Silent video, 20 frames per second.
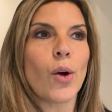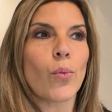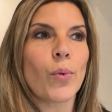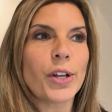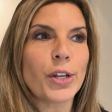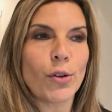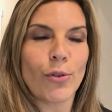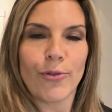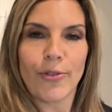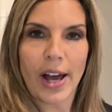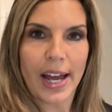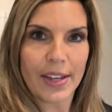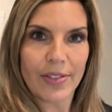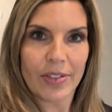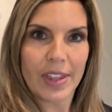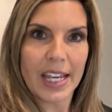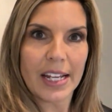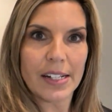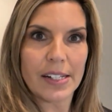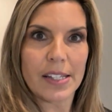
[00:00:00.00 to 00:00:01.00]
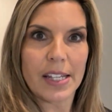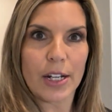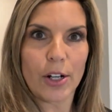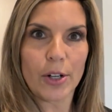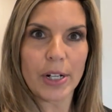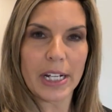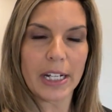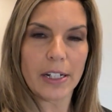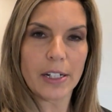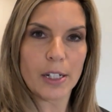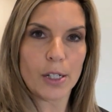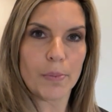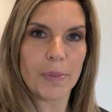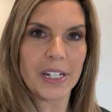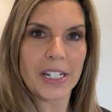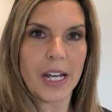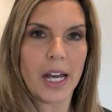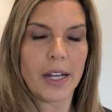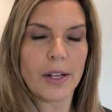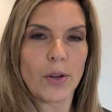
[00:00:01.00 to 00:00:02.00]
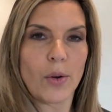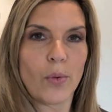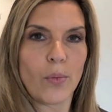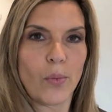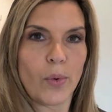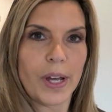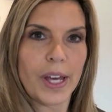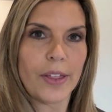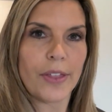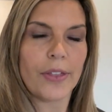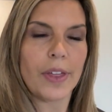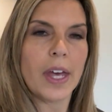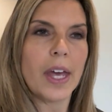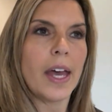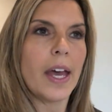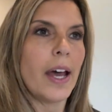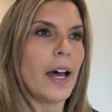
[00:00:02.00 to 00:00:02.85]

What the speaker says: when you find things that are needing to be done with